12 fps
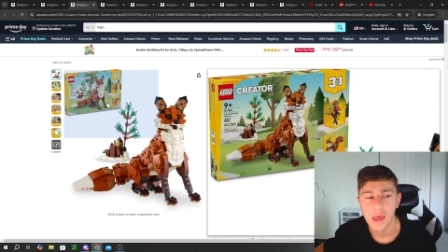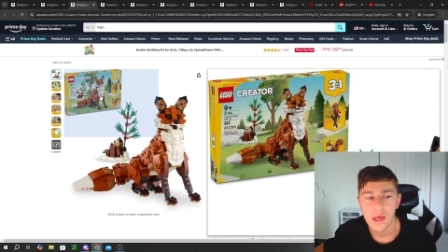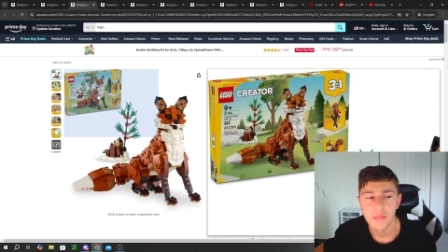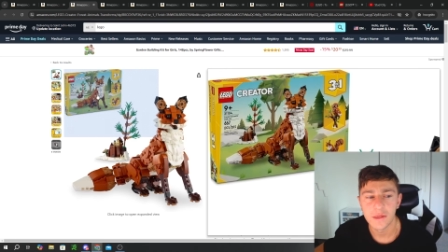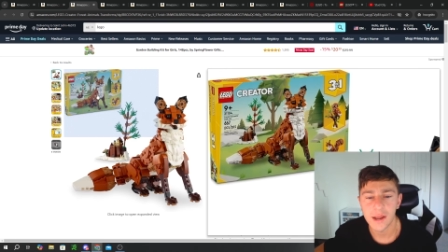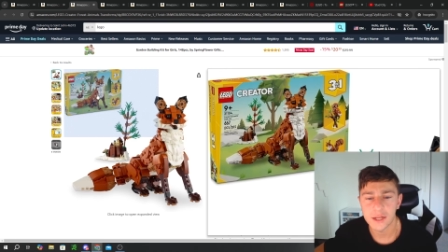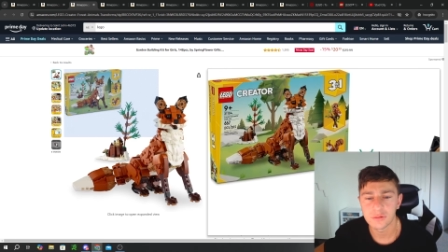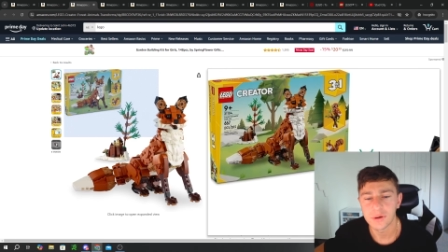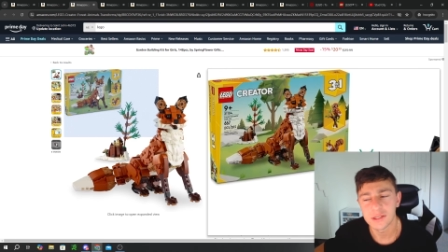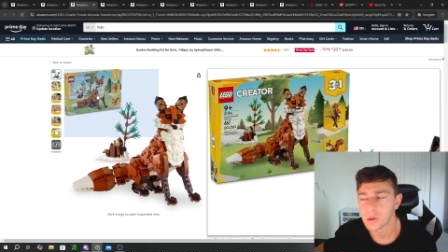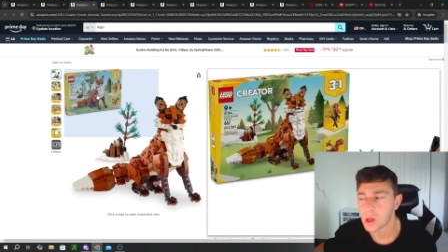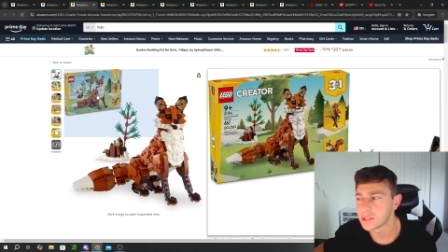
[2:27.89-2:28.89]
The next one
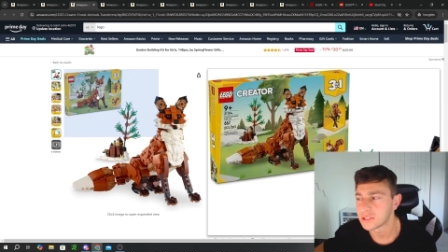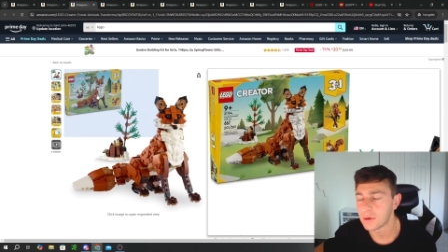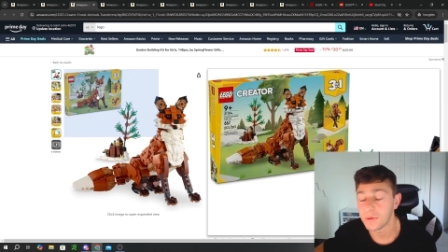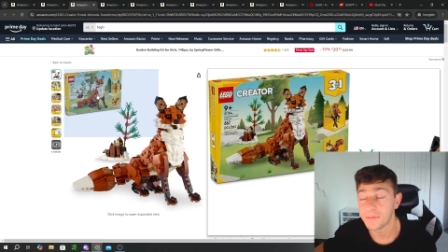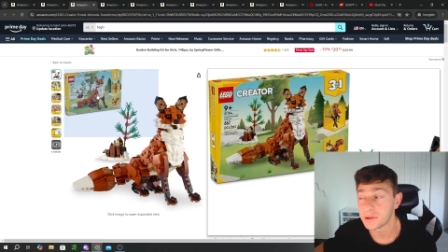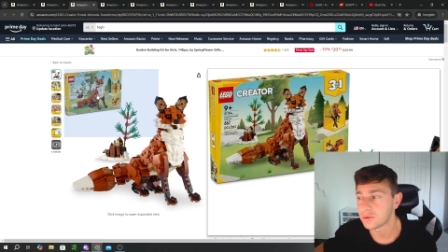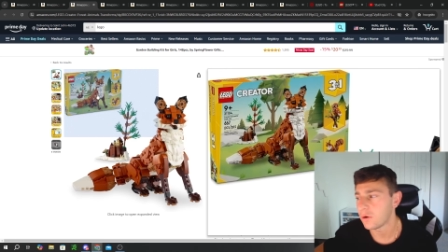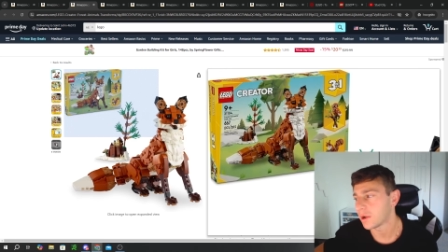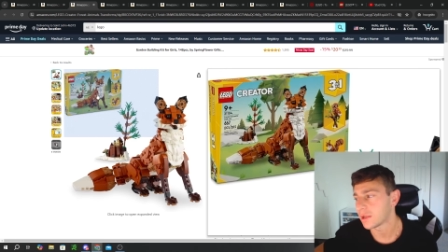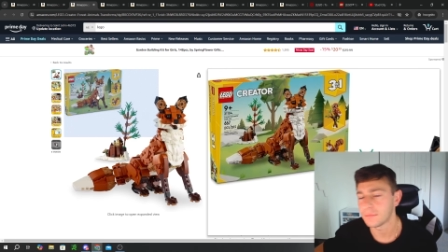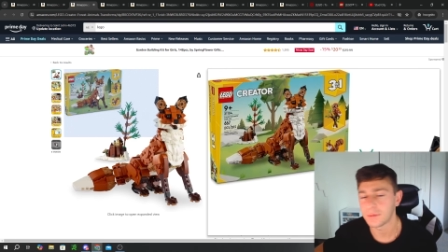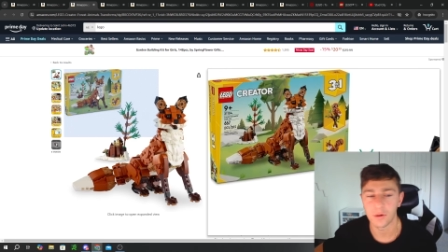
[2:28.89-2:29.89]
is a set we've been
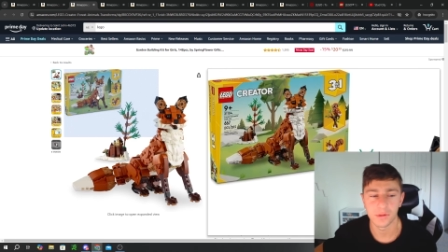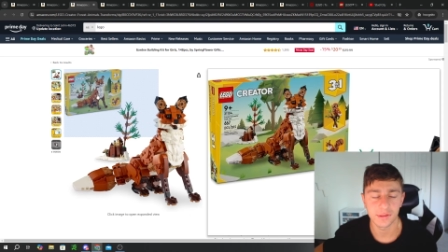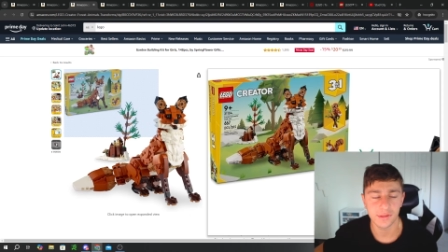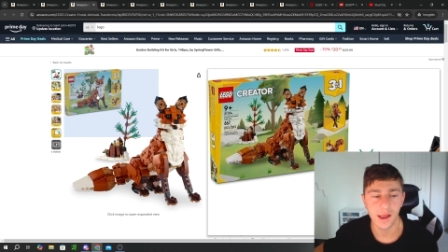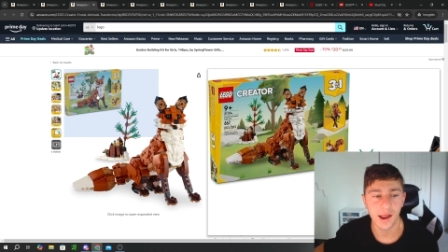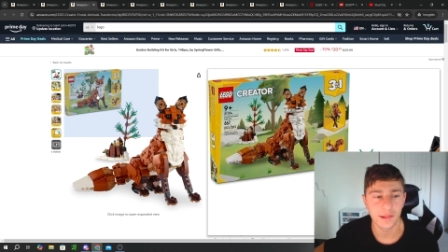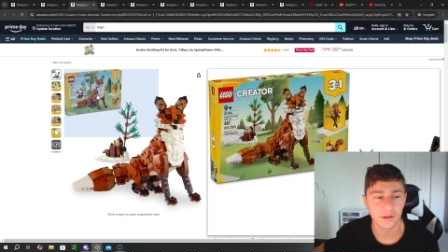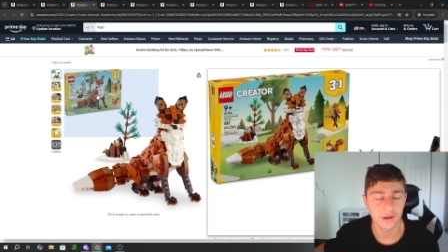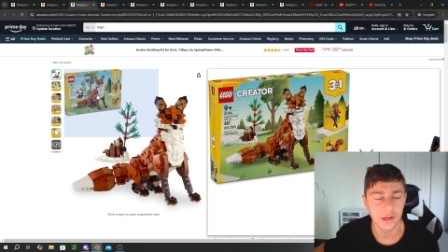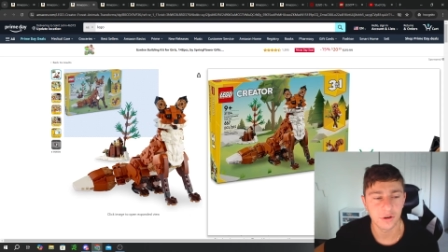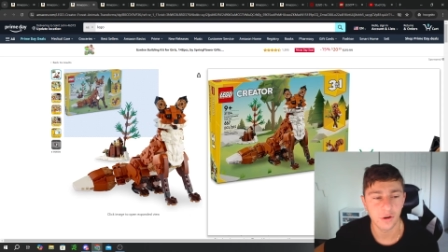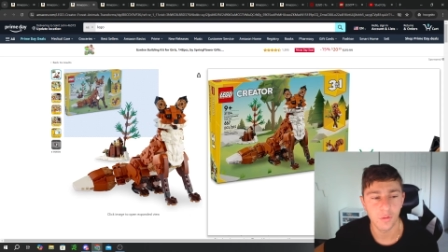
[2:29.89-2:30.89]
talking about with Tyler
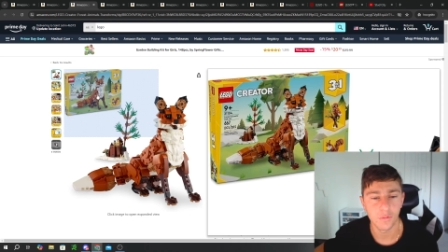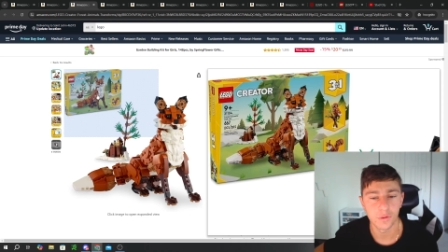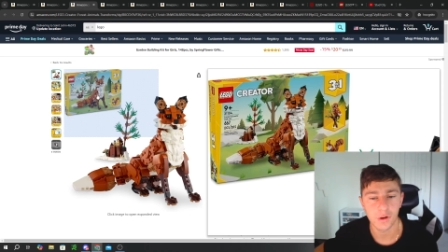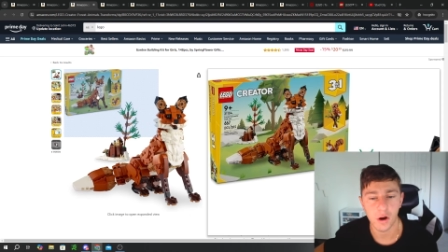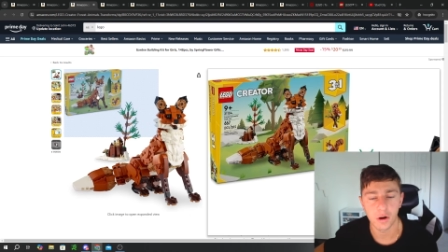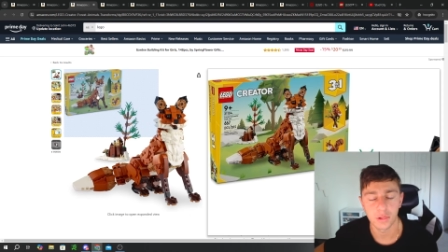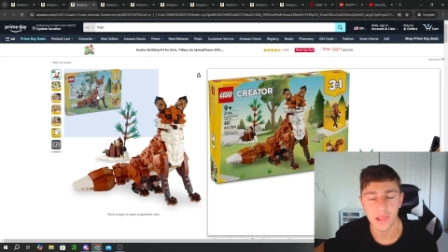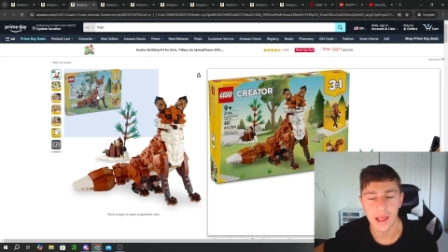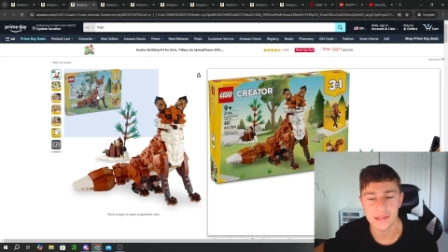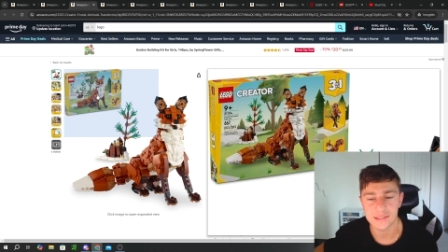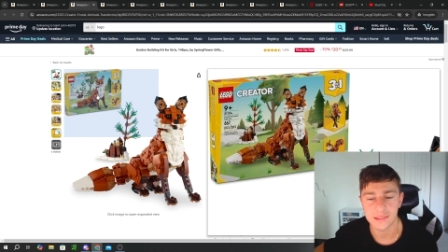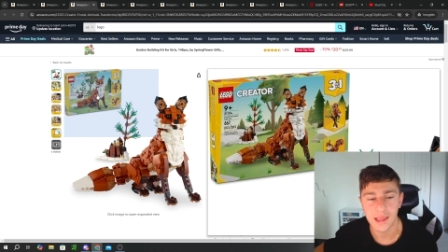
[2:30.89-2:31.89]
here over our
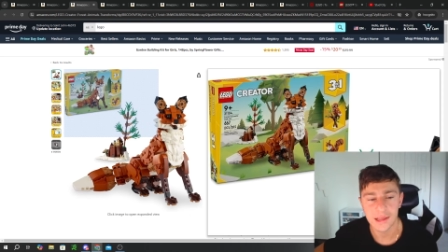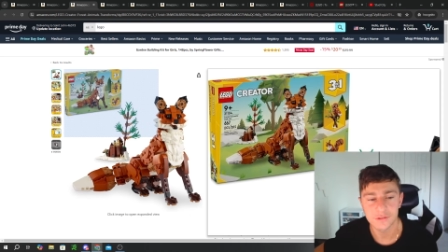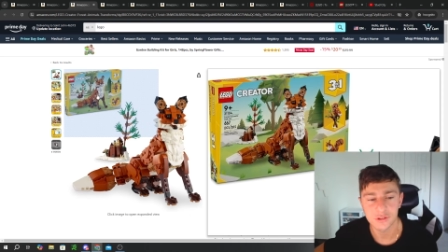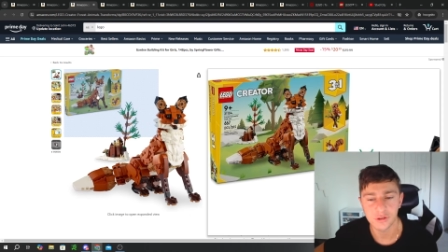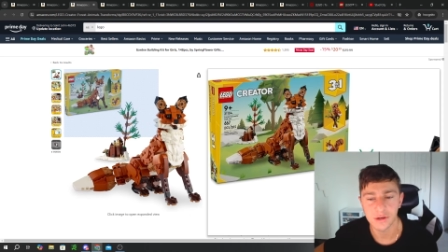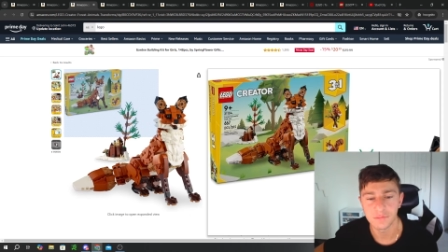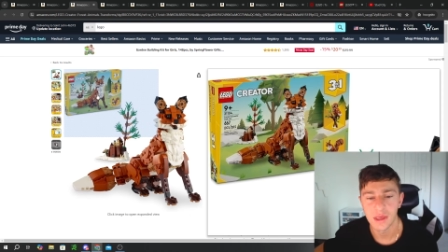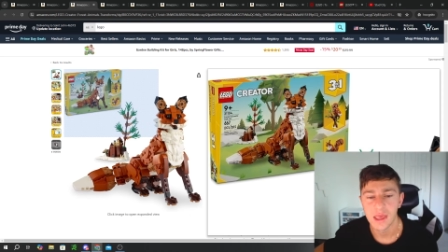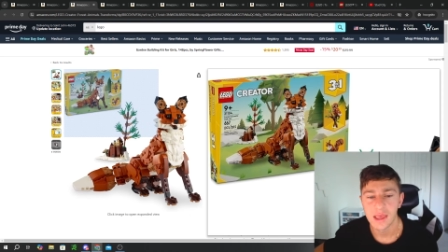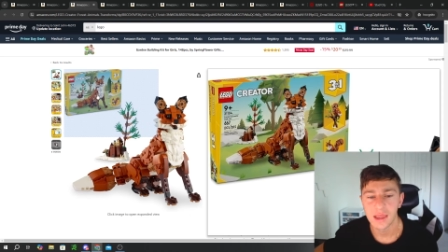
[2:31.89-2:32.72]
last live stream.